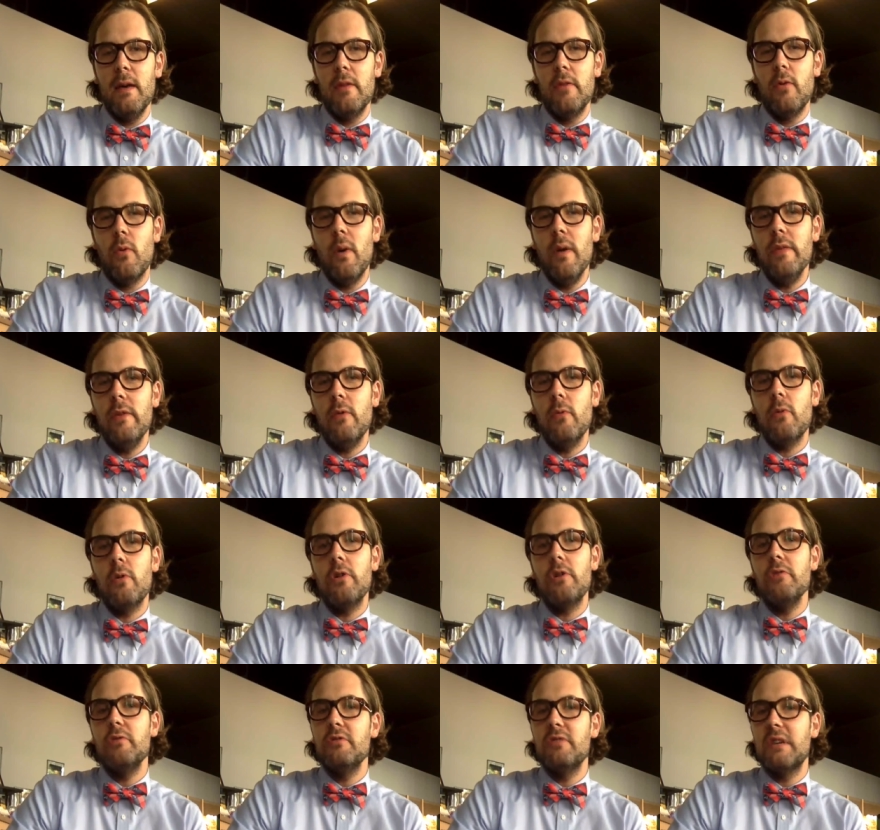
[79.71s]
The one that we're
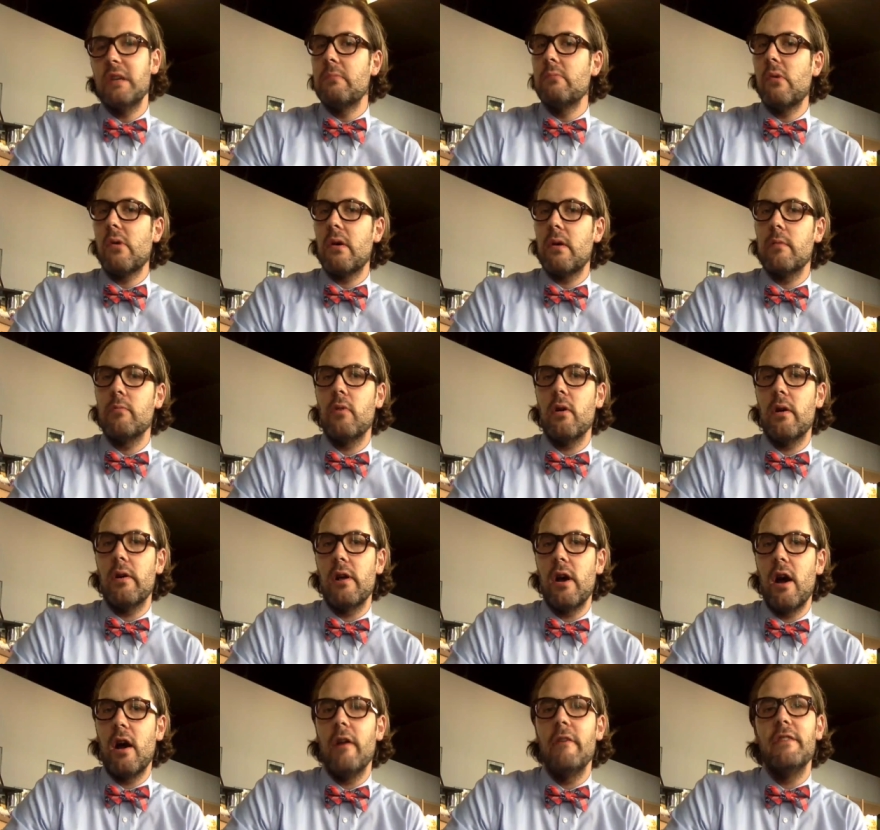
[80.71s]
using more and more
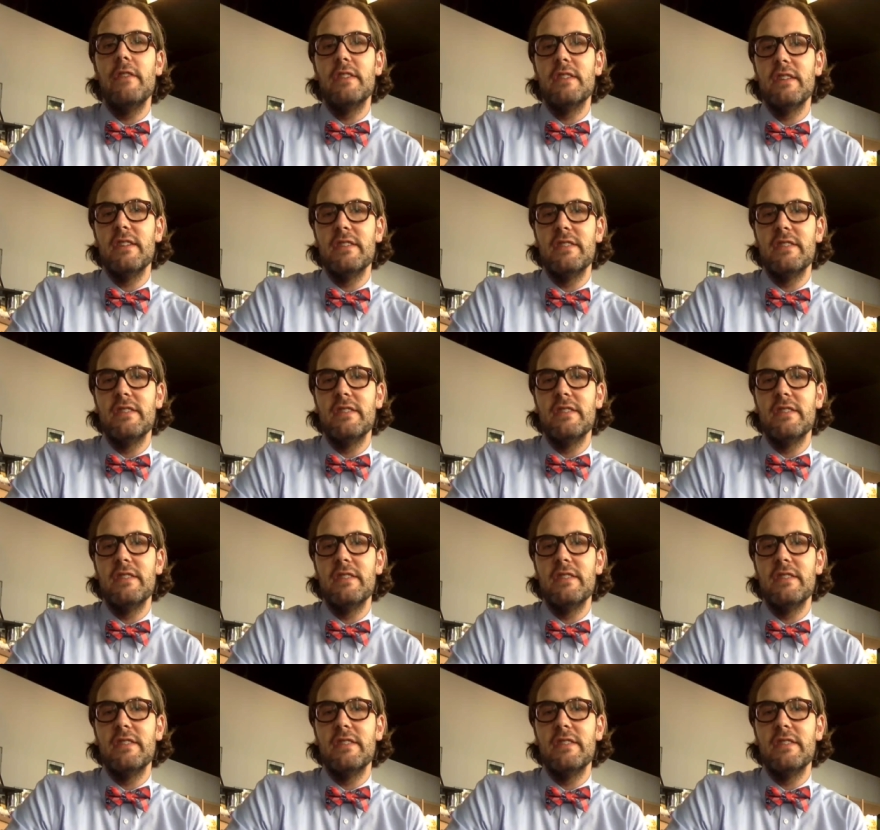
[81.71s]
in our office